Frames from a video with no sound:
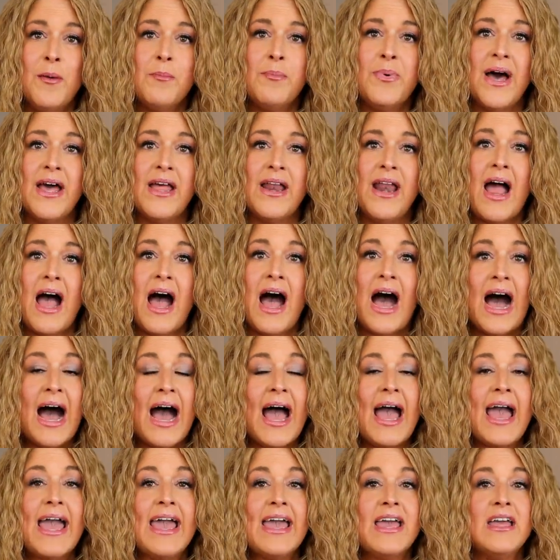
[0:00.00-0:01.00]
But
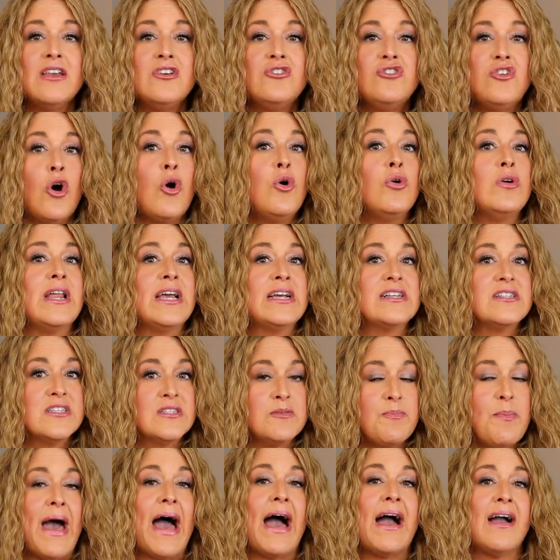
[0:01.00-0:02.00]
I don't
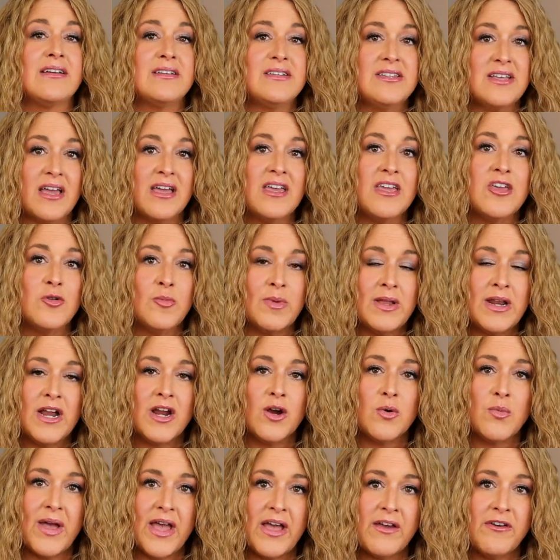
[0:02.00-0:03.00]
expect a human
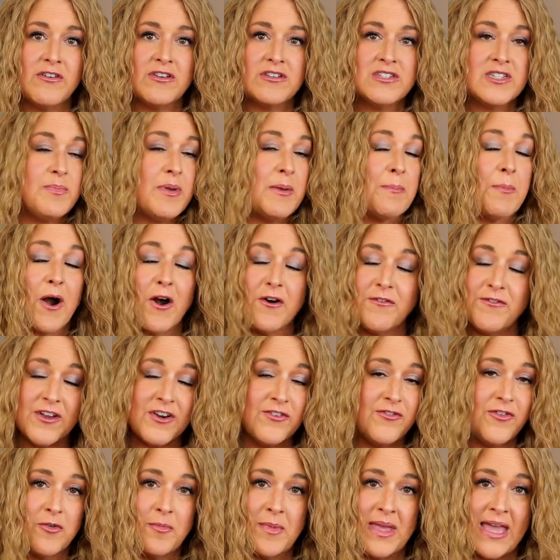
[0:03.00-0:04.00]
hair wig to be
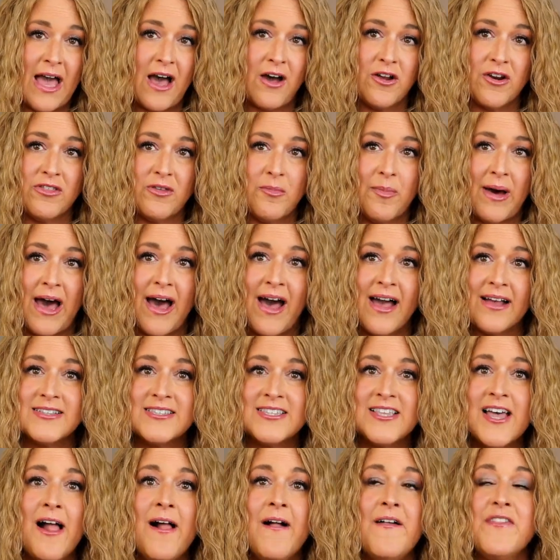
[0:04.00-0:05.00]
perfect for me out of the
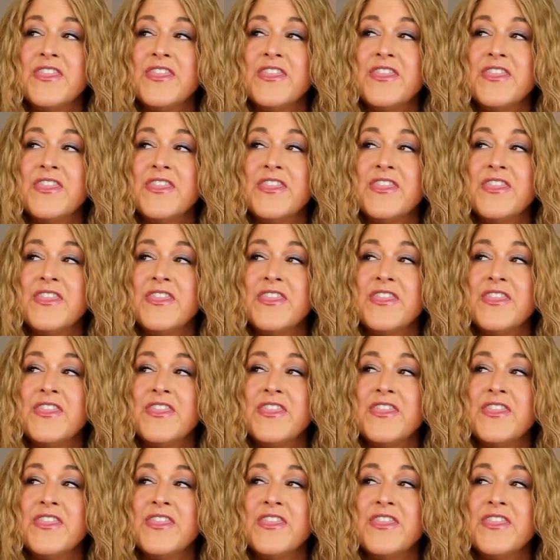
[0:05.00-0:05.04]
box.